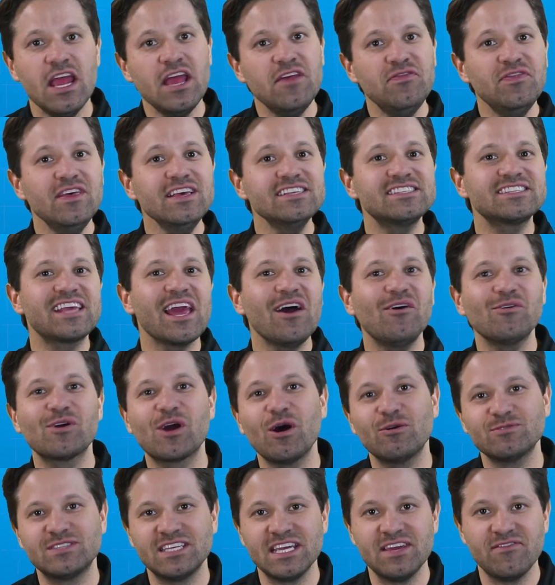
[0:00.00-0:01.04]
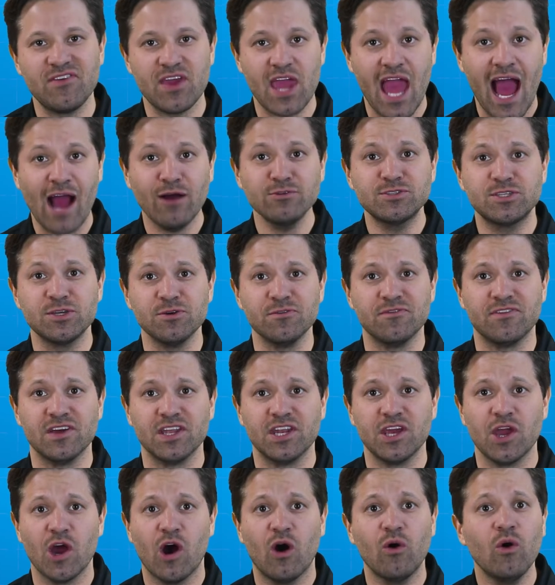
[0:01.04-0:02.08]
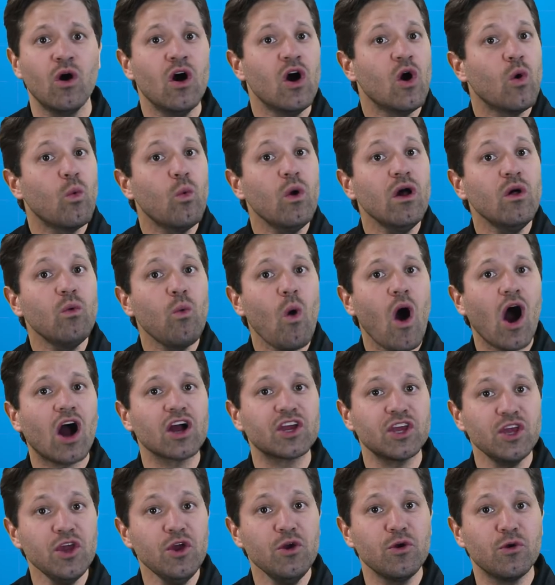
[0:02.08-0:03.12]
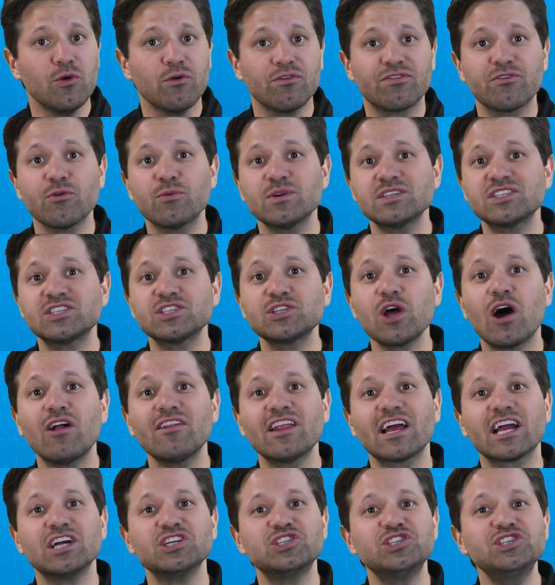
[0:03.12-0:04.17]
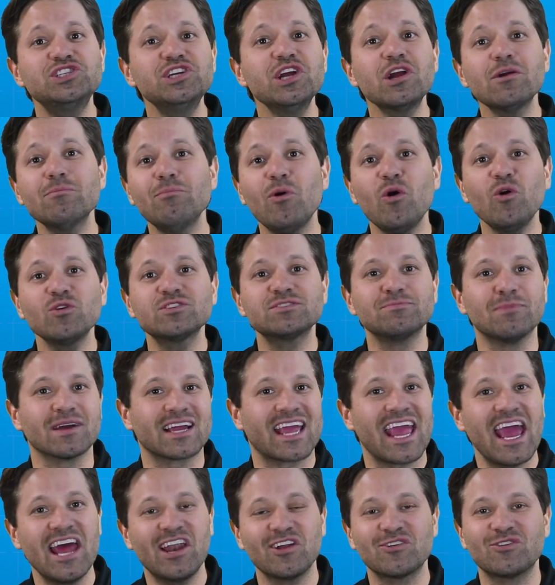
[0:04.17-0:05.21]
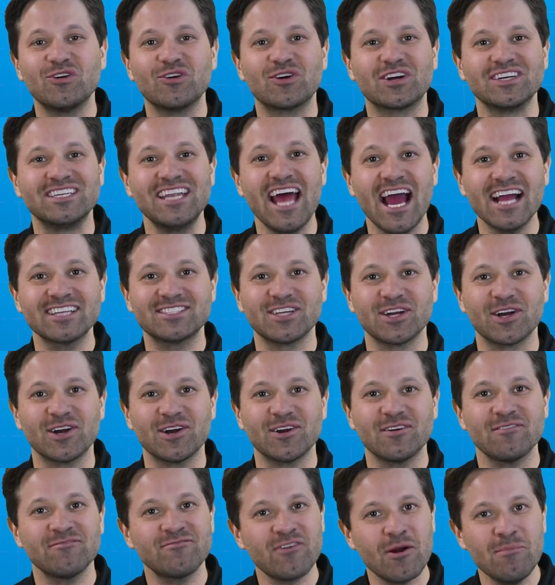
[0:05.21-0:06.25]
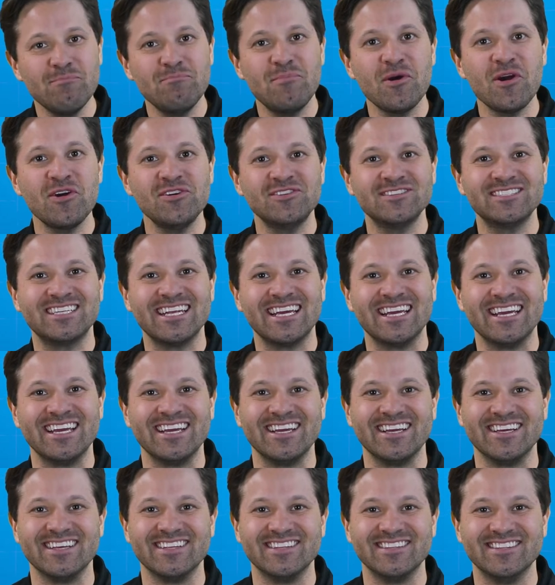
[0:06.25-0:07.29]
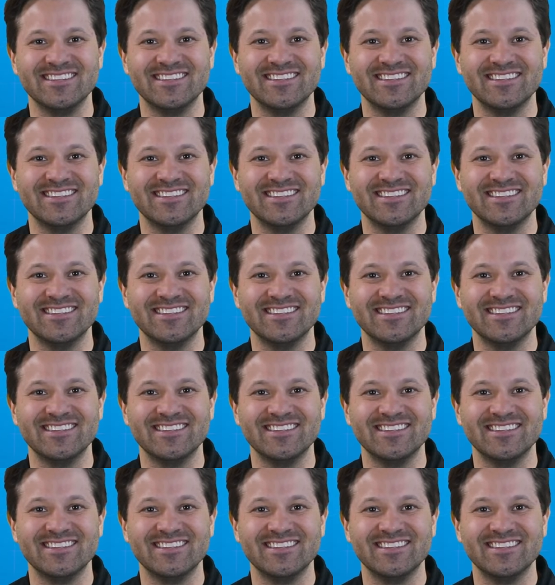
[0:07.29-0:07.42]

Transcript: In this Galco TV how-to video, we'll walk you through installing a shear bolt mechanical connector from Burndy.